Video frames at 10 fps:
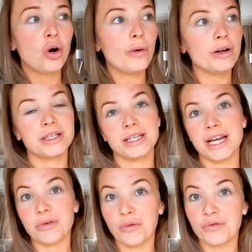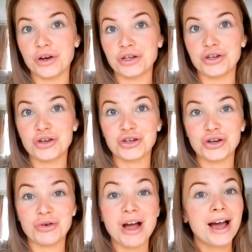what to take for a photo
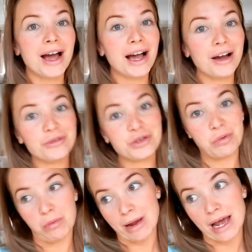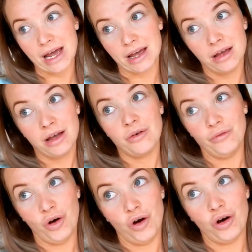shoot, how to prepare
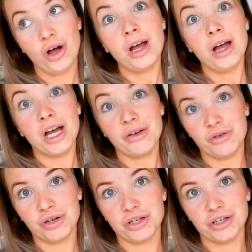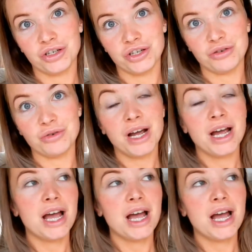for a photo shoot,